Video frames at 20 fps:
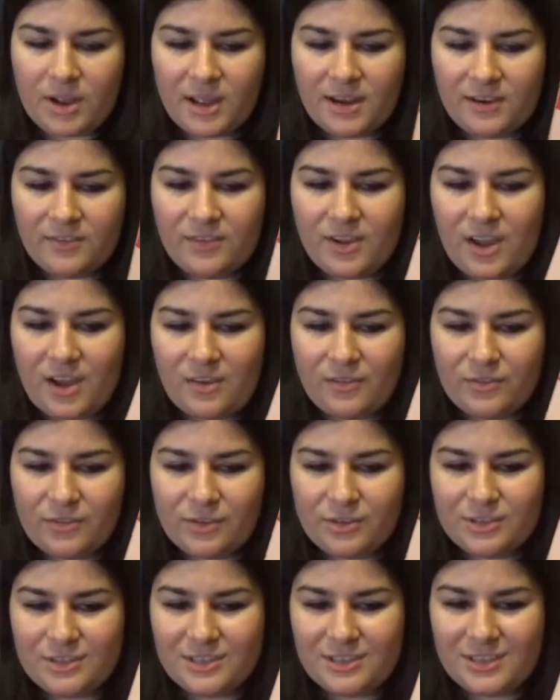kind of
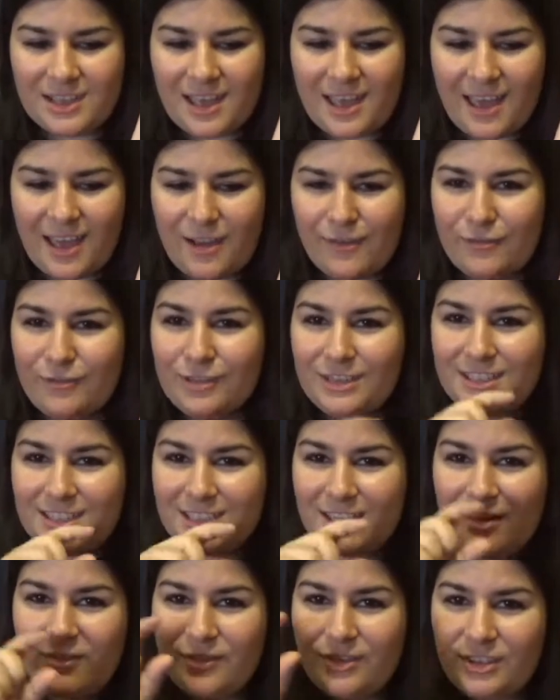covers every
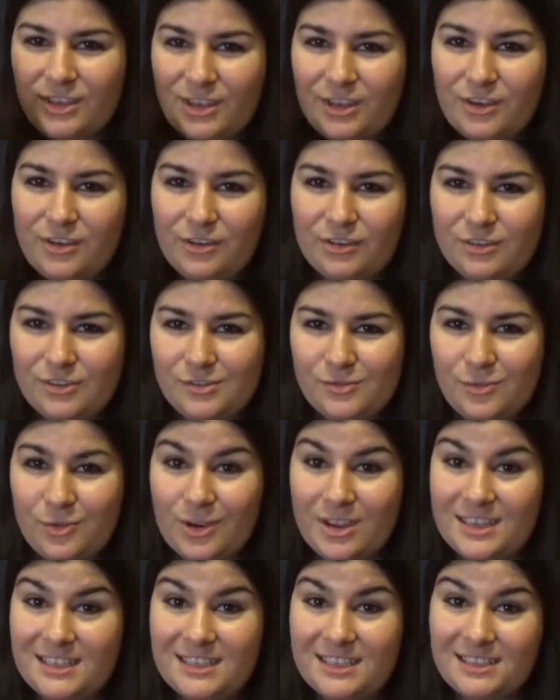7 years
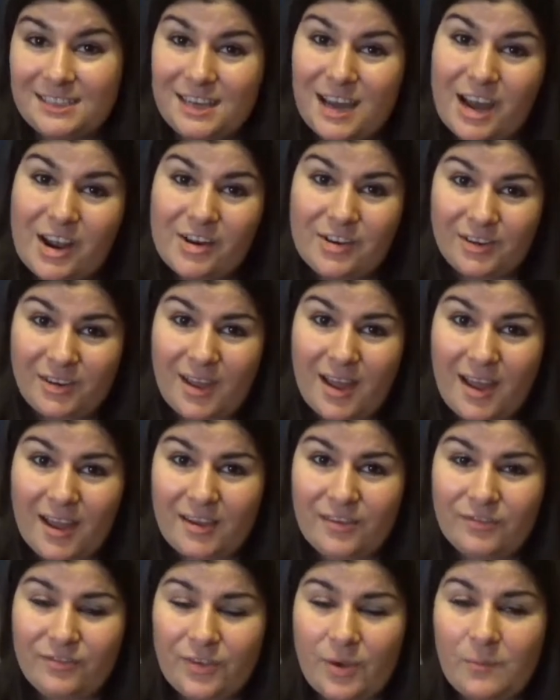for his entire
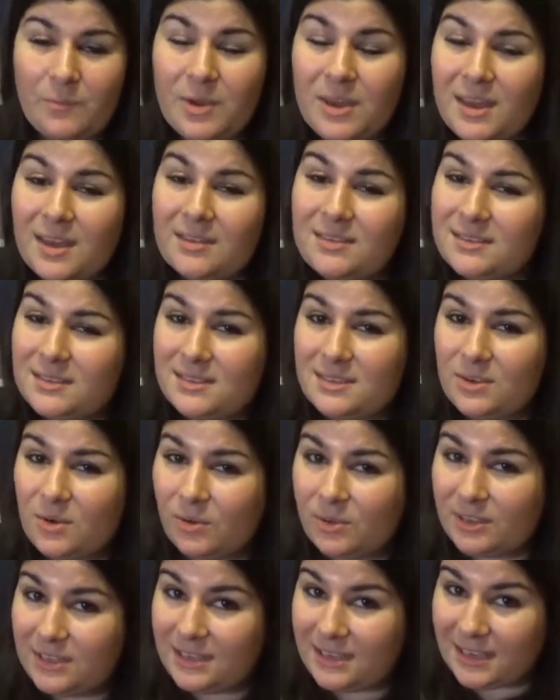life, and we get to see
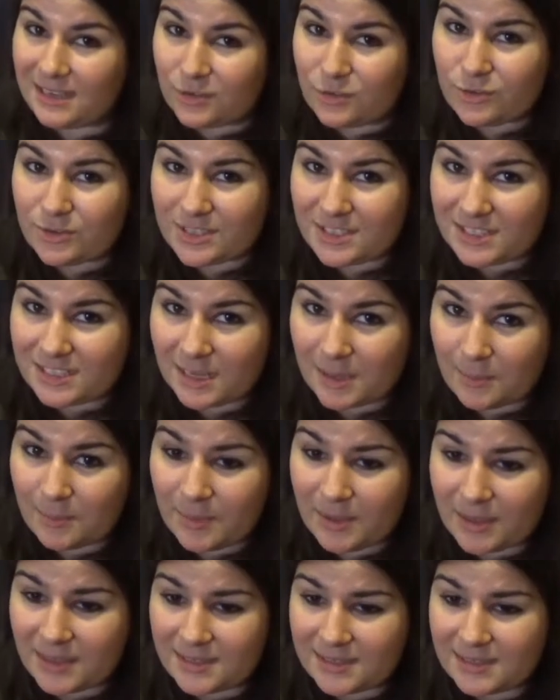only the interesting
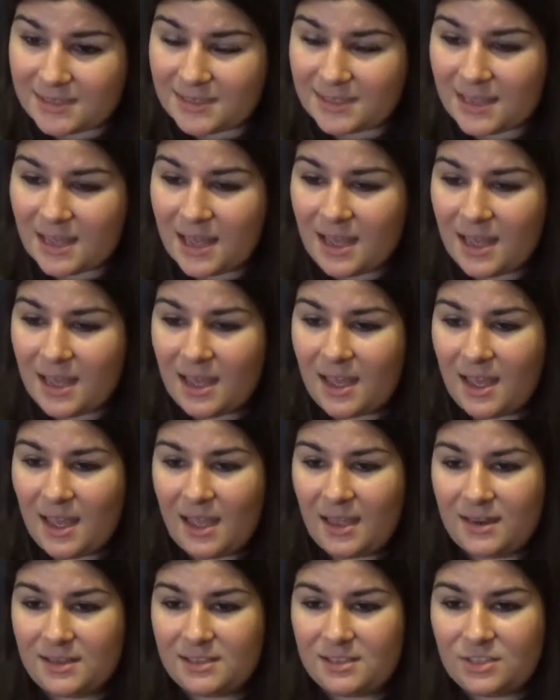bits.
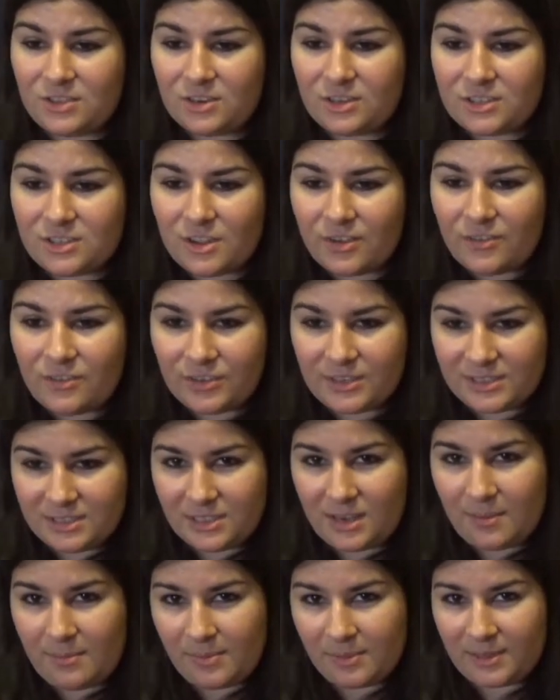And it starts off in
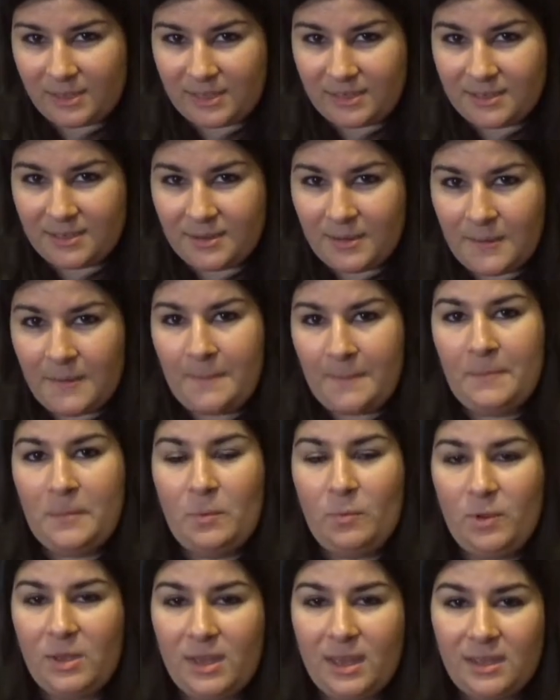Dublin,
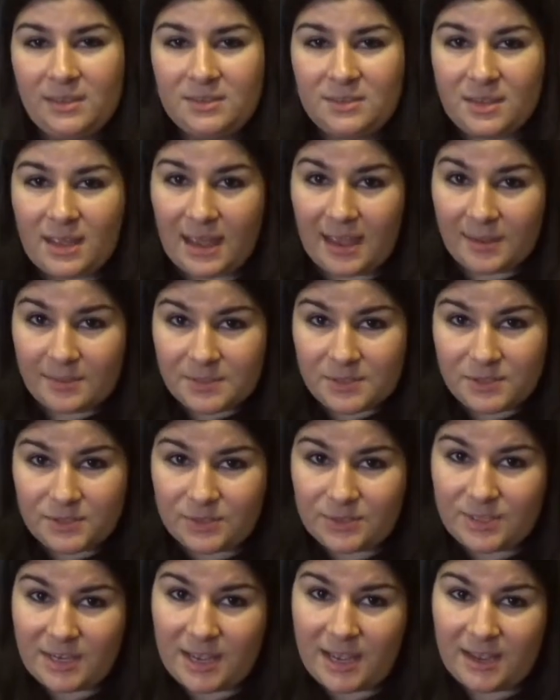we get to
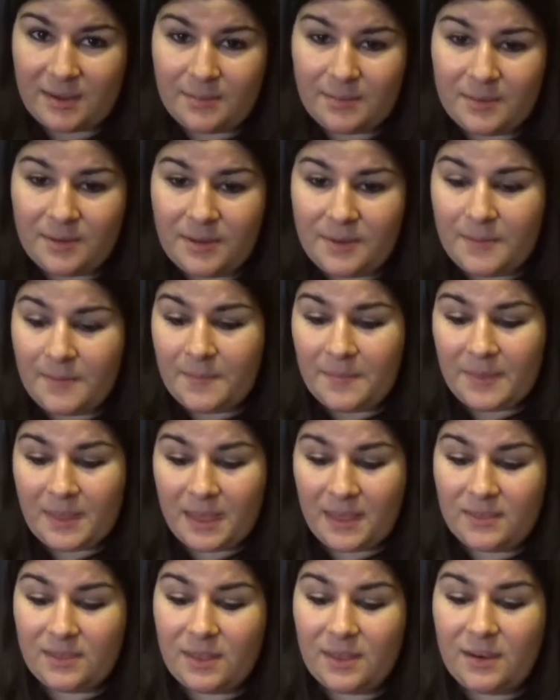Amsterdam,
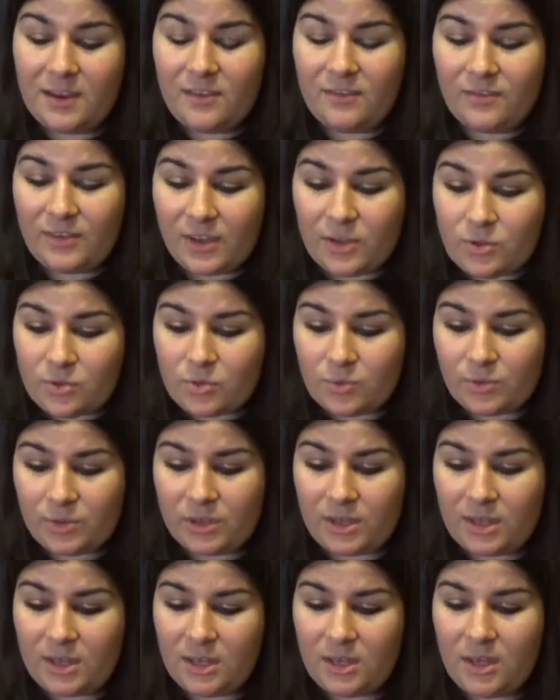and then
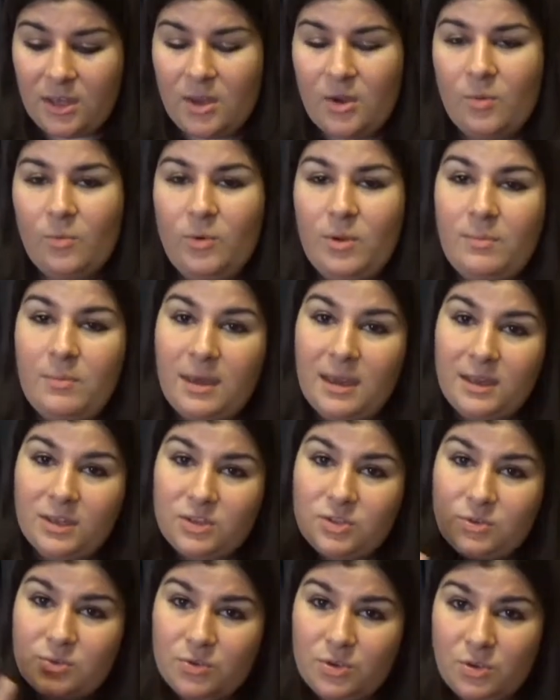eventually we make
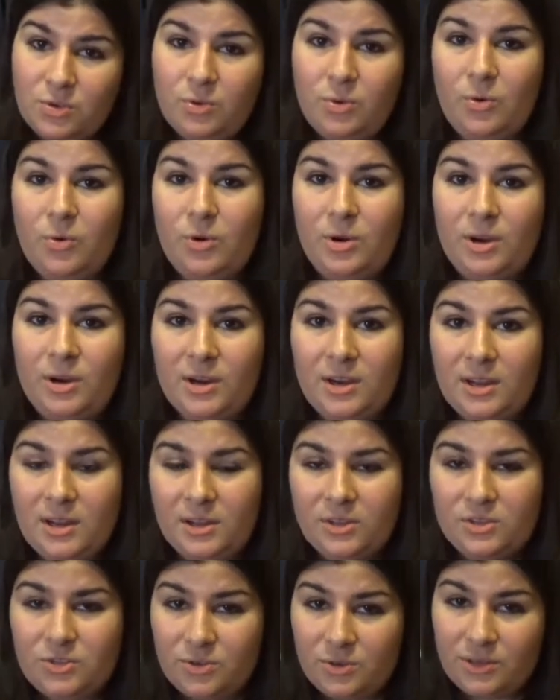it to New York
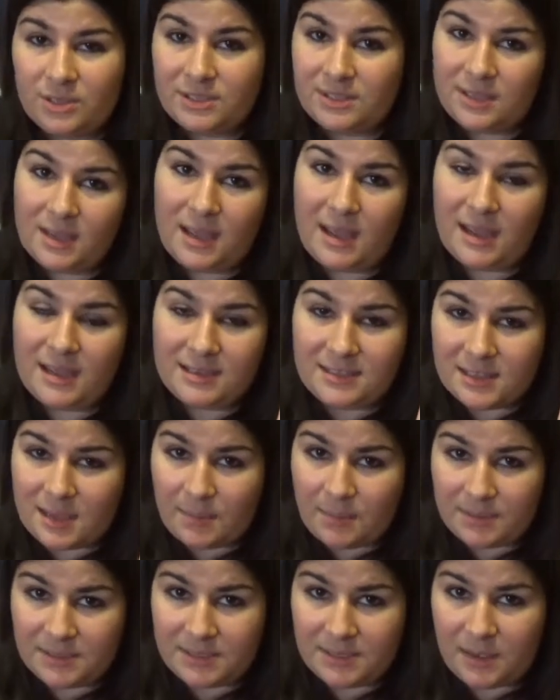during the AIDS
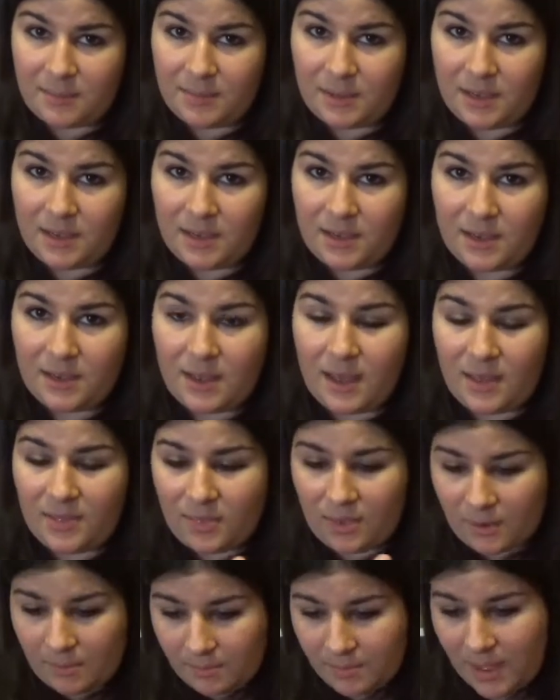epidemic,
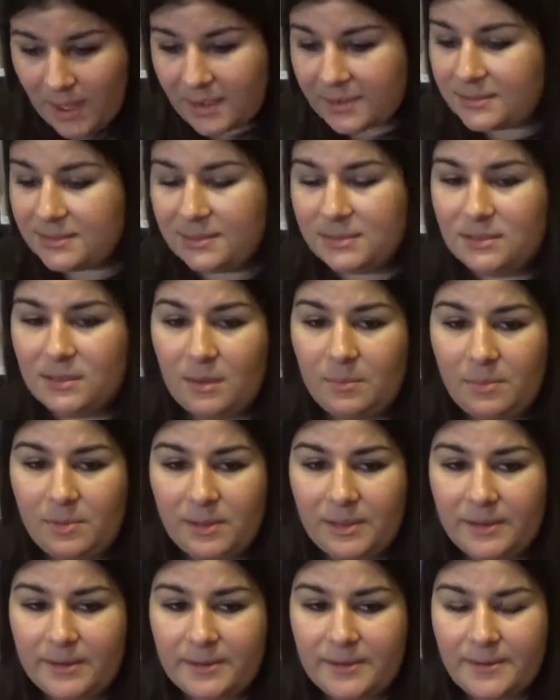and then back to
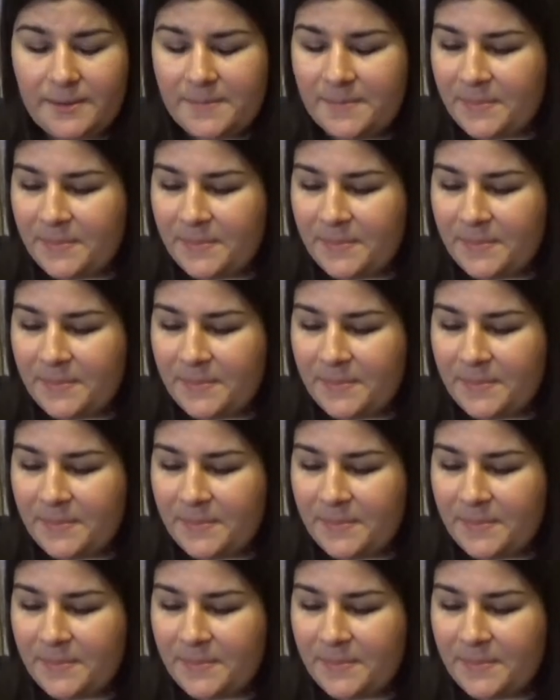Dublin.